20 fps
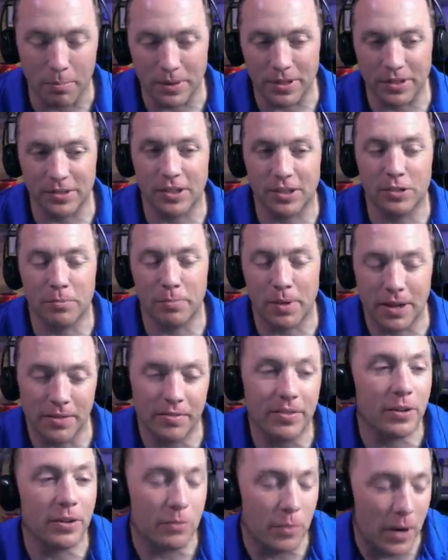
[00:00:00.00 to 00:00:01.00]
but there's such a
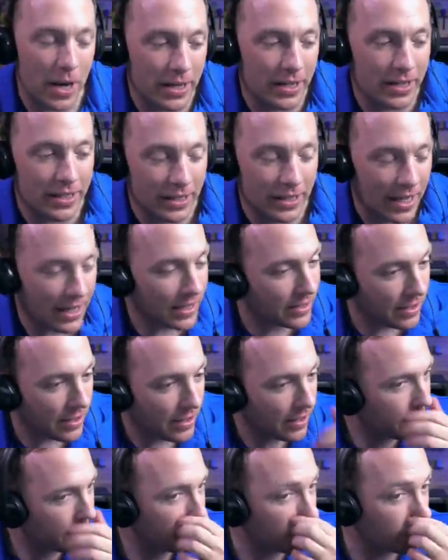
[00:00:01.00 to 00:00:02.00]
benefit when in like
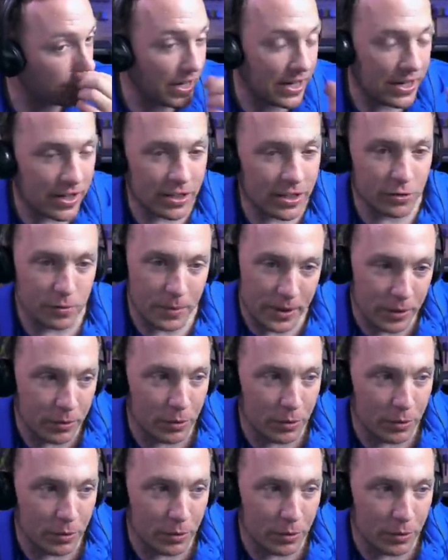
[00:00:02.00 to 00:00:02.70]
3 years, when you